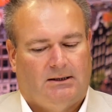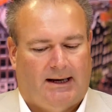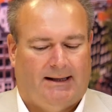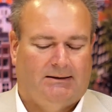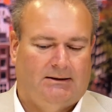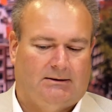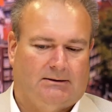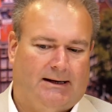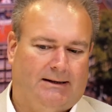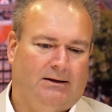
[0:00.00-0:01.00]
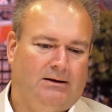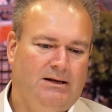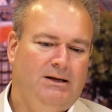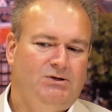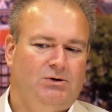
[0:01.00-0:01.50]
And the
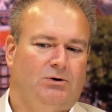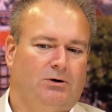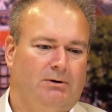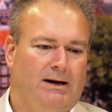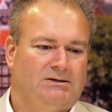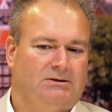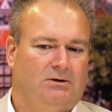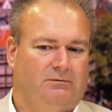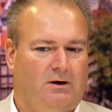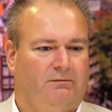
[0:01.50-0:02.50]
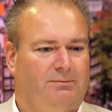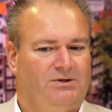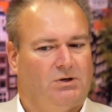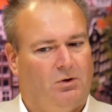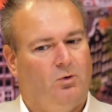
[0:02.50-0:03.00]
knee-jerk reaction of
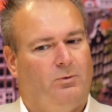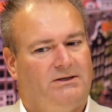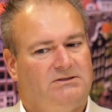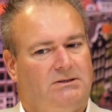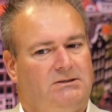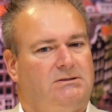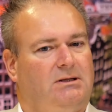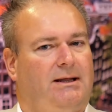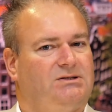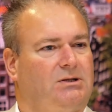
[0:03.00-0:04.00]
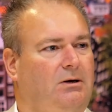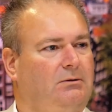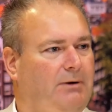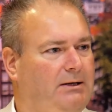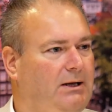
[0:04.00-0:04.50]
governments always is to then start
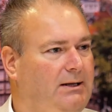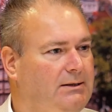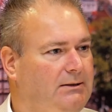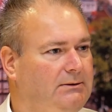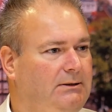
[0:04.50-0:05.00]
regulating.